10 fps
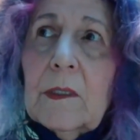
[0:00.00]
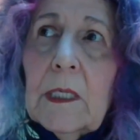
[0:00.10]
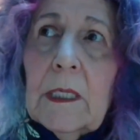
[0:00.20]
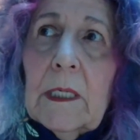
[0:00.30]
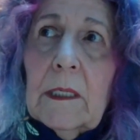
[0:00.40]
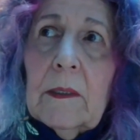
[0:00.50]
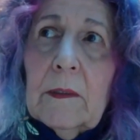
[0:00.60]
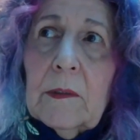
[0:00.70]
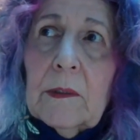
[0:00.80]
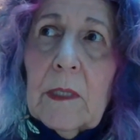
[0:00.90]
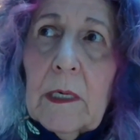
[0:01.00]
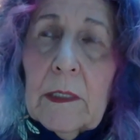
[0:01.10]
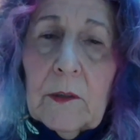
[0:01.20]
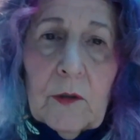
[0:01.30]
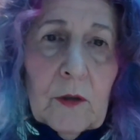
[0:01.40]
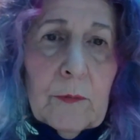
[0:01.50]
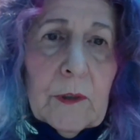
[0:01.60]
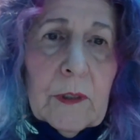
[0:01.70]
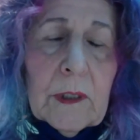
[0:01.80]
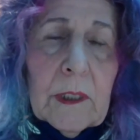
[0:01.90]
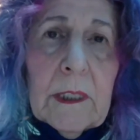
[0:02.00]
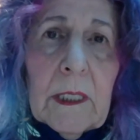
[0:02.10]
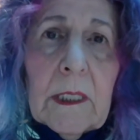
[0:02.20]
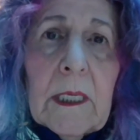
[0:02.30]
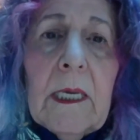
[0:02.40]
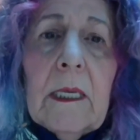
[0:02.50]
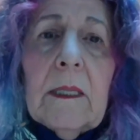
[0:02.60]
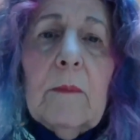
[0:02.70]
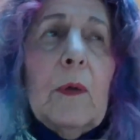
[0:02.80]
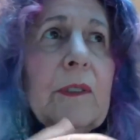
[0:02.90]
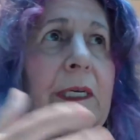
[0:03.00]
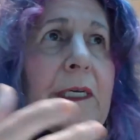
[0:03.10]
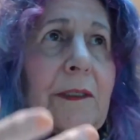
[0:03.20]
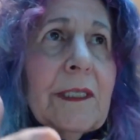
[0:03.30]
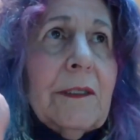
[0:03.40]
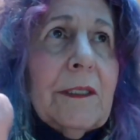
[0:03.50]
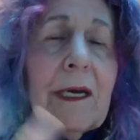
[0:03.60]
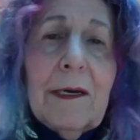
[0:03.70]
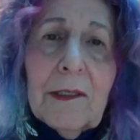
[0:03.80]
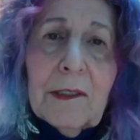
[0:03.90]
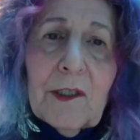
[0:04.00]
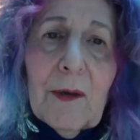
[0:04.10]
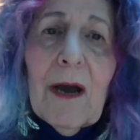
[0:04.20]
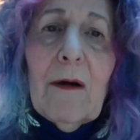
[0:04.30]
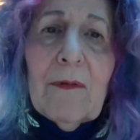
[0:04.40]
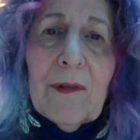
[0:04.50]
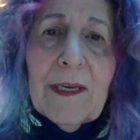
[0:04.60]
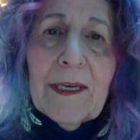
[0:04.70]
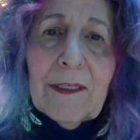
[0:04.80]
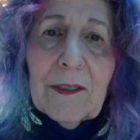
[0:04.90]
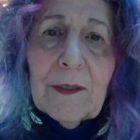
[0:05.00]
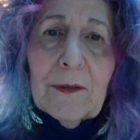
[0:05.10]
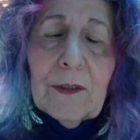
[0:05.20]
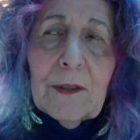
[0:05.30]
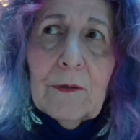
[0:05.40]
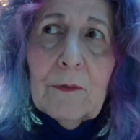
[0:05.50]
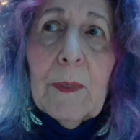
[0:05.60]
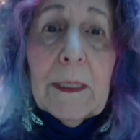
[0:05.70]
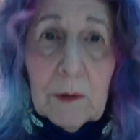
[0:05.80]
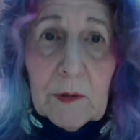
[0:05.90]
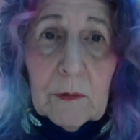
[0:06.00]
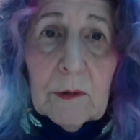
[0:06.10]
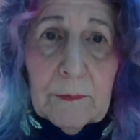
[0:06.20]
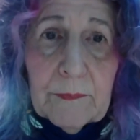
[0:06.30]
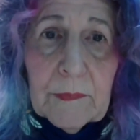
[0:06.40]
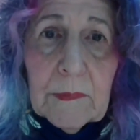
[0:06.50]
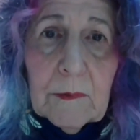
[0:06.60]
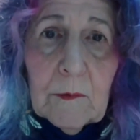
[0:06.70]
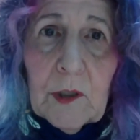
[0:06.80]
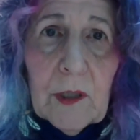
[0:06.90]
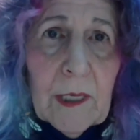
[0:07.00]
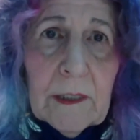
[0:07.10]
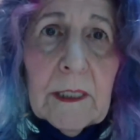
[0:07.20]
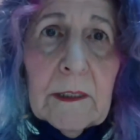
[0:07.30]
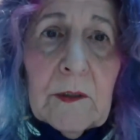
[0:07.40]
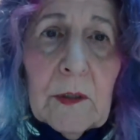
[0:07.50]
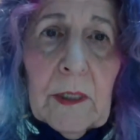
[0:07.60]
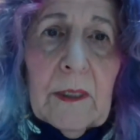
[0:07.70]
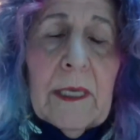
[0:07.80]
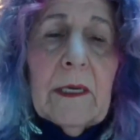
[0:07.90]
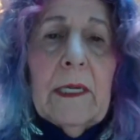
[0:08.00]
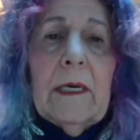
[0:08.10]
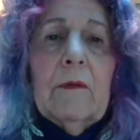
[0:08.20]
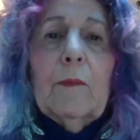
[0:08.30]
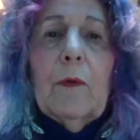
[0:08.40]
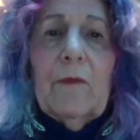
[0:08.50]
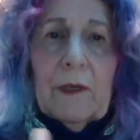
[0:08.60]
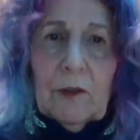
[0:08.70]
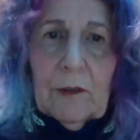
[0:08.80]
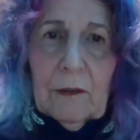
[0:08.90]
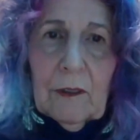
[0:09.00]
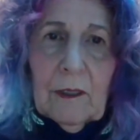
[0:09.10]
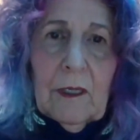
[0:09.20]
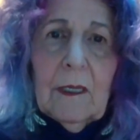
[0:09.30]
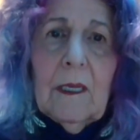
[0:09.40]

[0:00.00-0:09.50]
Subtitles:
society, this Scottish German society, the boys got sent to college. However, they had to go to Bible school, which they did so that they could have a profession